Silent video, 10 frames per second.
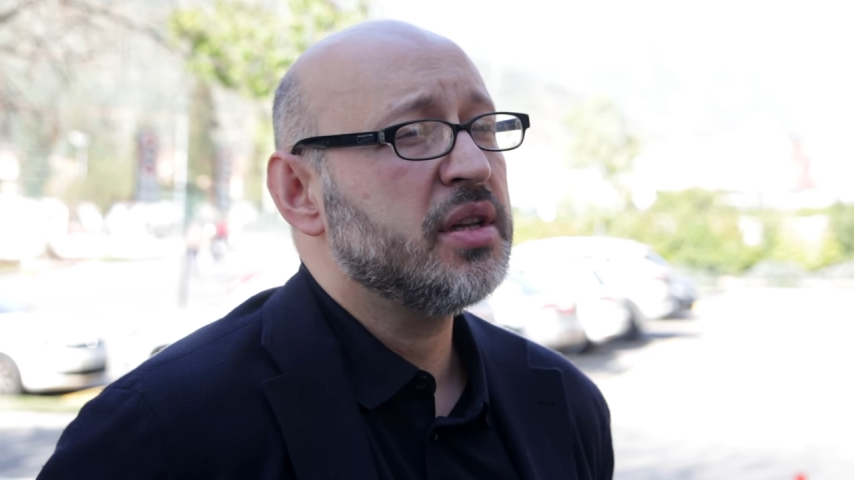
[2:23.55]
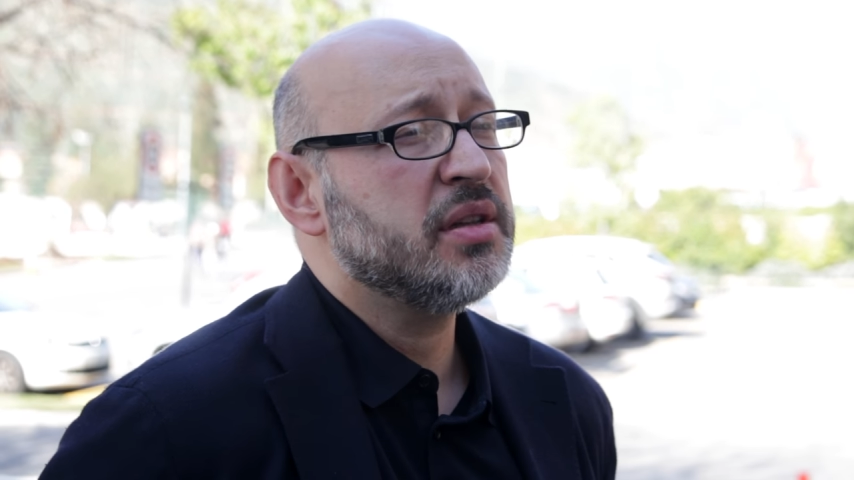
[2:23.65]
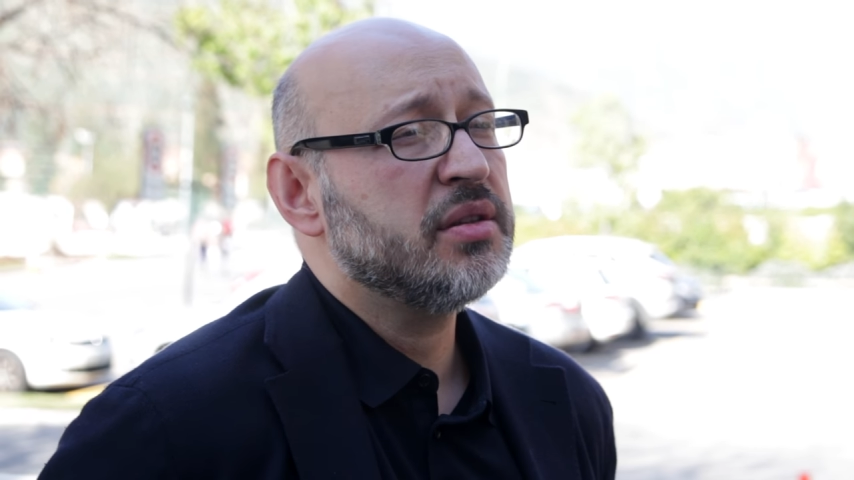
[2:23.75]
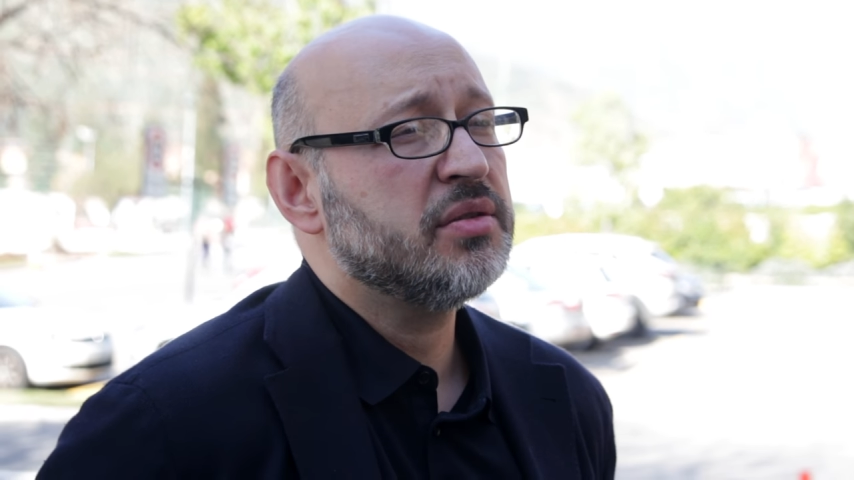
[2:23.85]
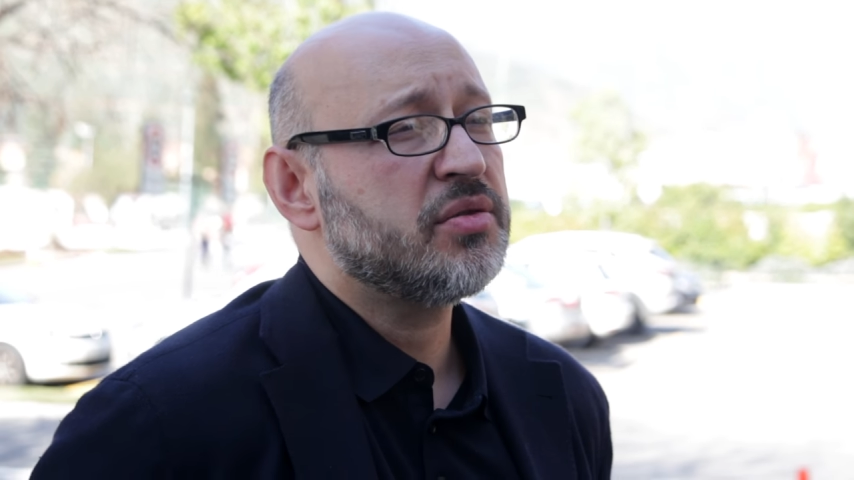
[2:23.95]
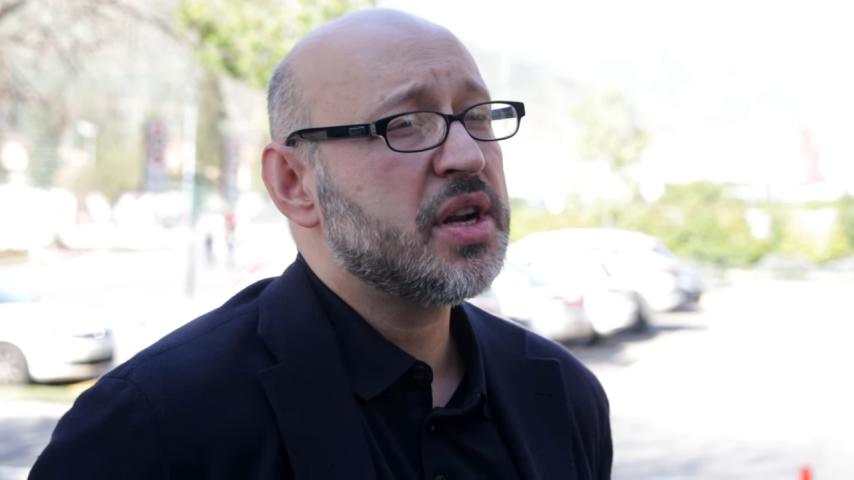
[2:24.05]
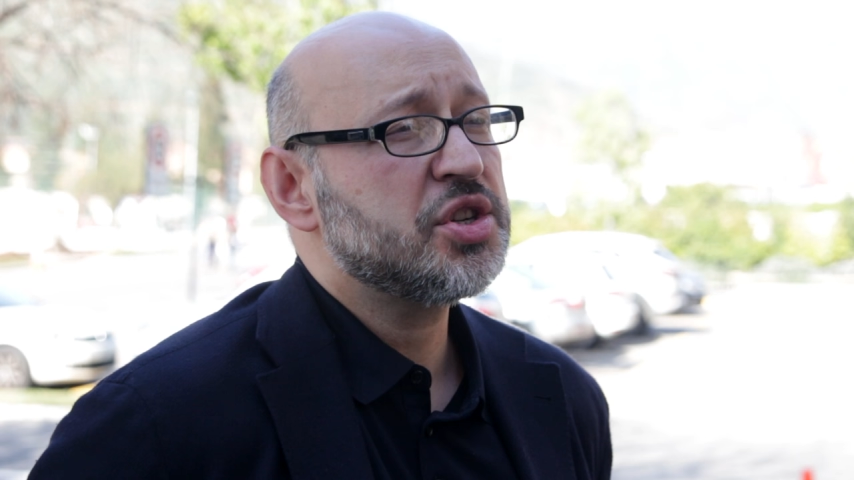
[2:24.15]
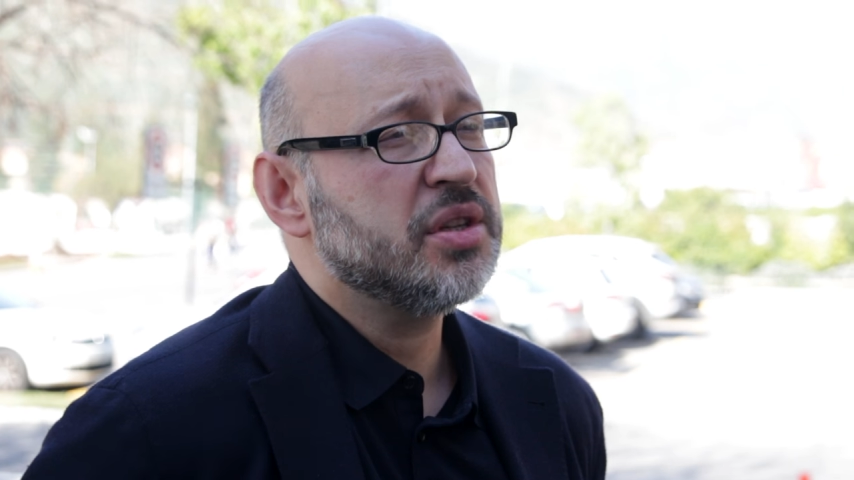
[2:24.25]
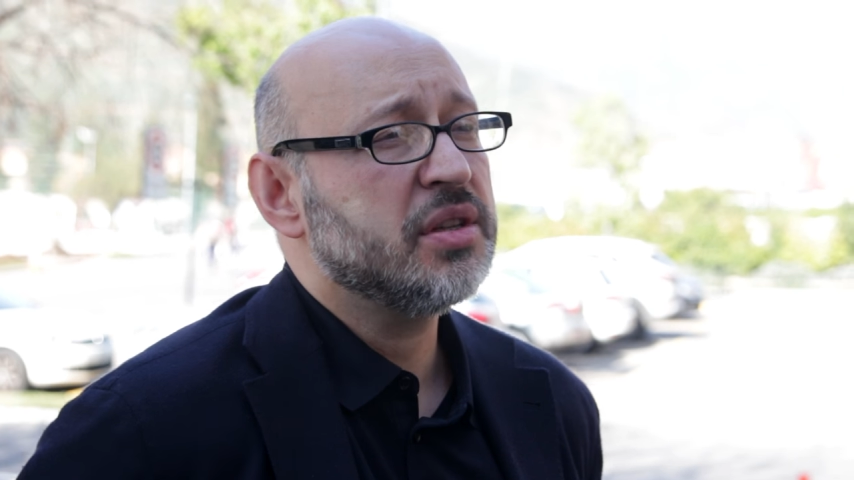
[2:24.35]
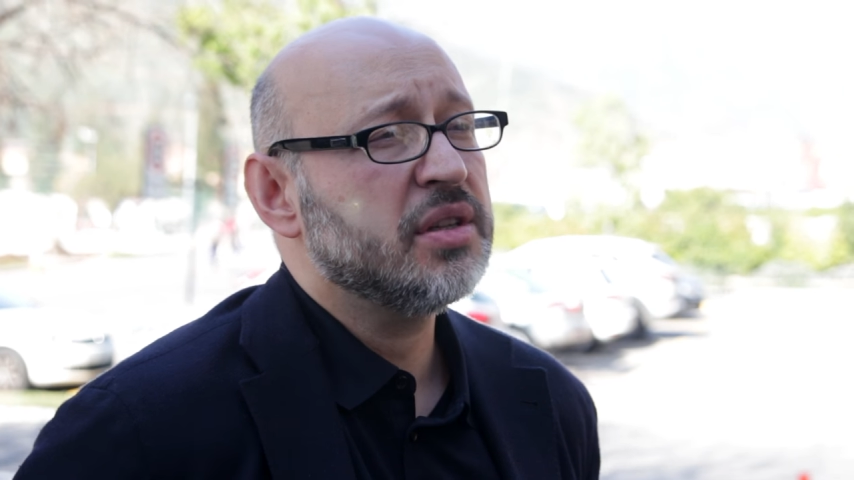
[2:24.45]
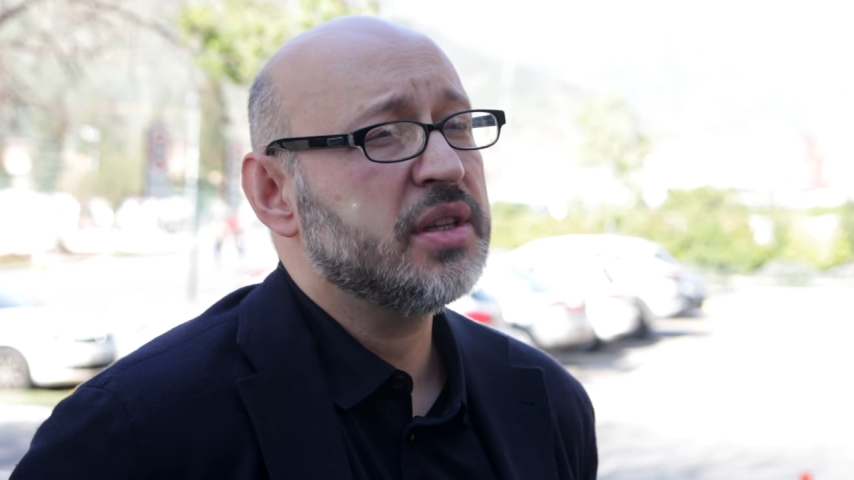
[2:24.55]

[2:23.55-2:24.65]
and Russian